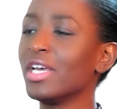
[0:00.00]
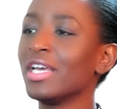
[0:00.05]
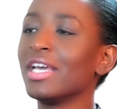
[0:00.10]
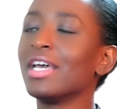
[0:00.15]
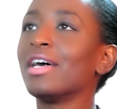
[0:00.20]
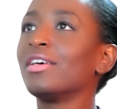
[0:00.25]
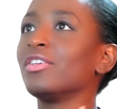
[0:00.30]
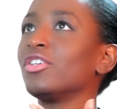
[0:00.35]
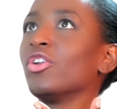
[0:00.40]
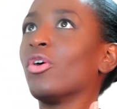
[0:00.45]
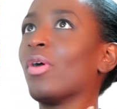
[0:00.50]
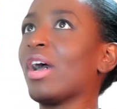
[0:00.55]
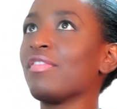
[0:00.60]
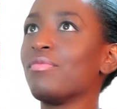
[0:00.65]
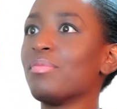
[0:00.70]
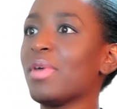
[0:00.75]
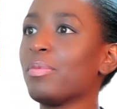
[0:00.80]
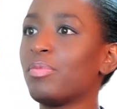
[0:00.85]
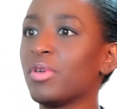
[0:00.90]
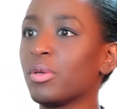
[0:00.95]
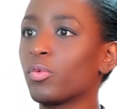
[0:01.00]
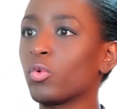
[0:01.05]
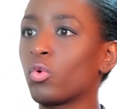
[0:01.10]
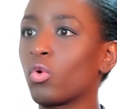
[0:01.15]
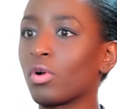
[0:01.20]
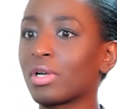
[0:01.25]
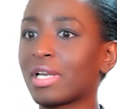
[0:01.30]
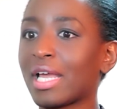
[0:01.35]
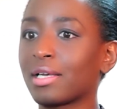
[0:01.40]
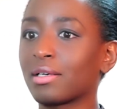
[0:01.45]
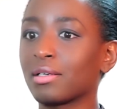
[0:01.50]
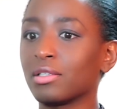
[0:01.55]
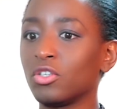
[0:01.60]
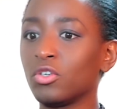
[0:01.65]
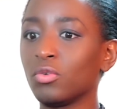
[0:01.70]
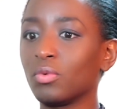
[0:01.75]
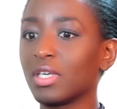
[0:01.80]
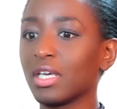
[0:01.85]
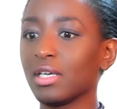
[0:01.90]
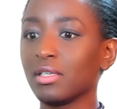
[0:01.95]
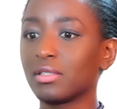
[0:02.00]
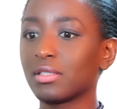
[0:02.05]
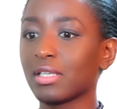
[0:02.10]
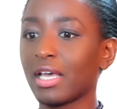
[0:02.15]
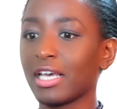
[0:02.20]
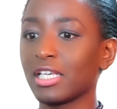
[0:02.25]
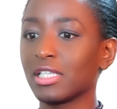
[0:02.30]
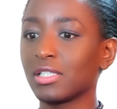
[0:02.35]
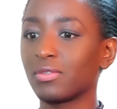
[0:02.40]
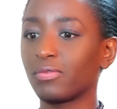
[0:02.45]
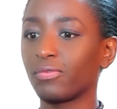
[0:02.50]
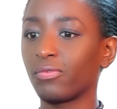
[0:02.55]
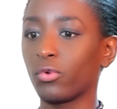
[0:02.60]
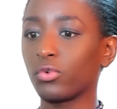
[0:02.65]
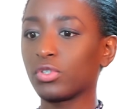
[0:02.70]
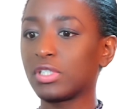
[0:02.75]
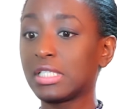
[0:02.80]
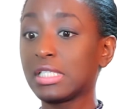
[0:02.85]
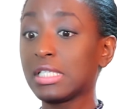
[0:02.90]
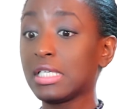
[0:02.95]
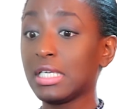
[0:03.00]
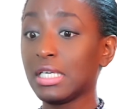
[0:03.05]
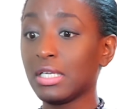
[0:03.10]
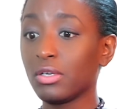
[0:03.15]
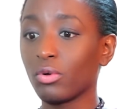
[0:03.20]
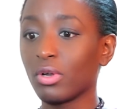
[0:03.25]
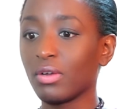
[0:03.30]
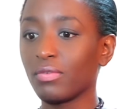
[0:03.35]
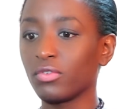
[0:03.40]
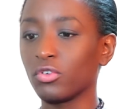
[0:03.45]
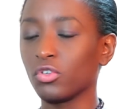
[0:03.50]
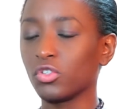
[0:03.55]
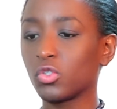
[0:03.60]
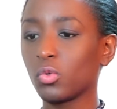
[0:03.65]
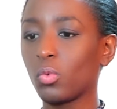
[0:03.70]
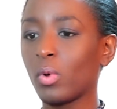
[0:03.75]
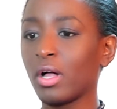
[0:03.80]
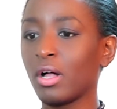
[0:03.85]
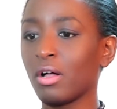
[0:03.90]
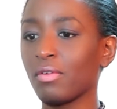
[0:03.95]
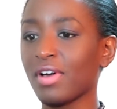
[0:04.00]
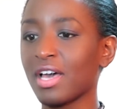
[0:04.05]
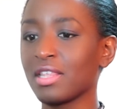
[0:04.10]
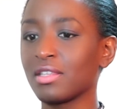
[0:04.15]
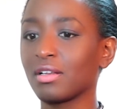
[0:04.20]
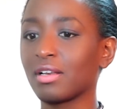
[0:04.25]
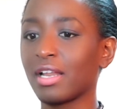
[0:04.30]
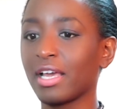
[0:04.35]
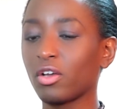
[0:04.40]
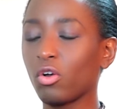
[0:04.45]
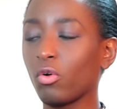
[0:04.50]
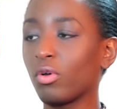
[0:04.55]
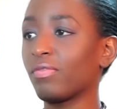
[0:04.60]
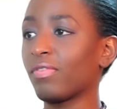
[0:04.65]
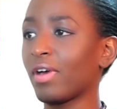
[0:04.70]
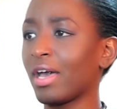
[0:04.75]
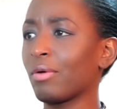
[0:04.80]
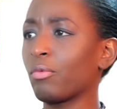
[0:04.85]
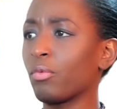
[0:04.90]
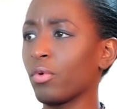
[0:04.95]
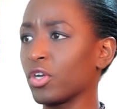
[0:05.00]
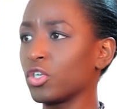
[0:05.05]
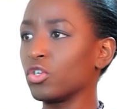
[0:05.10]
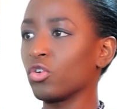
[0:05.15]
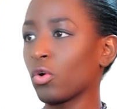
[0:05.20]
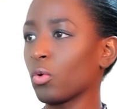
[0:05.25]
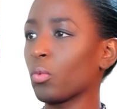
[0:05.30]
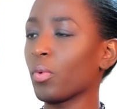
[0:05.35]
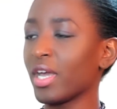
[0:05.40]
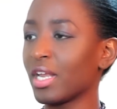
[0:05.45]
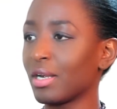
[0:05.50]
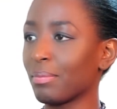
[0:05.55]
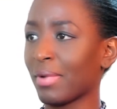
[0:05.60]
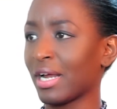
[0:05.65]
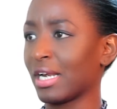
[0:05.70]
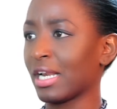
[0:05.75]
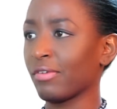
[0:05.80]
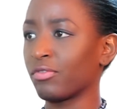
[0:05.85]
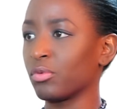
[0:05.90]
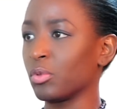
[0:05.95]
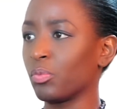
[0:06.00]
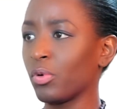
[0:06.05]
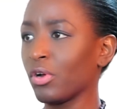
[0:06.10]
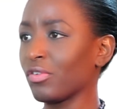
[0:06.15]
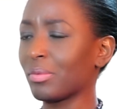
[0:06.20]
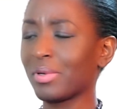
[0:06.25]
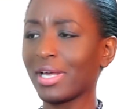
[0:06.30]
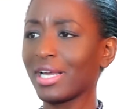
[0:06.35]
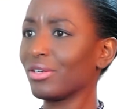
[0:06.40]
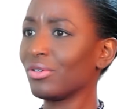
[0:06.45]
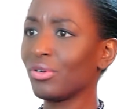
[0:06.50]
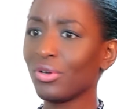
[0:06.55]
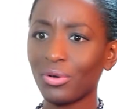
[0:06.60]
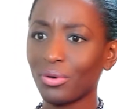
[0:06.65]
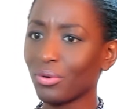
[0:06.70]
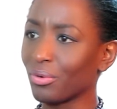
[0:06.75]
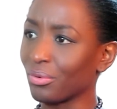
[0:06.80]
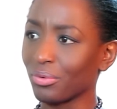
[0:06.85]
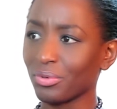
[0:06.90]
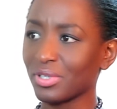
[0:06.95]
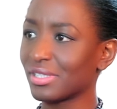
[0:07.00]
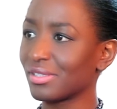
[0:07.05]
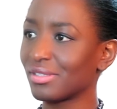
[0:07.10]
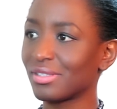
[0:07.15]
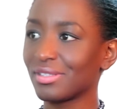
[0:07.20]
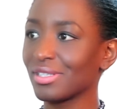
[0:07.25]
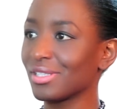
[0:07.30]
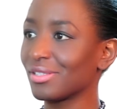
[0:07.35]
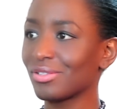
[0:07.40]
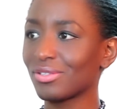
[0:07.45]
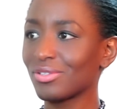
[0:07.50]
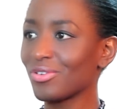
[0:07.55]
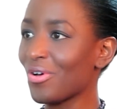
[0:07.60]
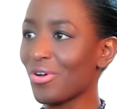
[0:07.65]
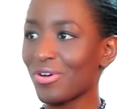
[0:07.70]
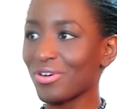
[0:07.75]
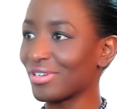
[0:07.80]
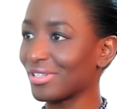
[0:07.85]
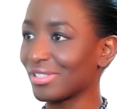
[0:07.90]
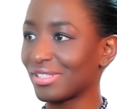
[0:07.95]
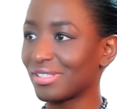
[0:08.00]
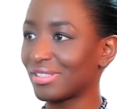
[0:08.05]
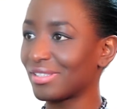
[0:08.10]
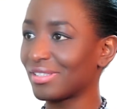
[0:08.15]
So, you know, I've met people who are like a UK size 14 or even a 12, and they're like, oh, if I were your weight, my life would be perfect. Like, no, it's not.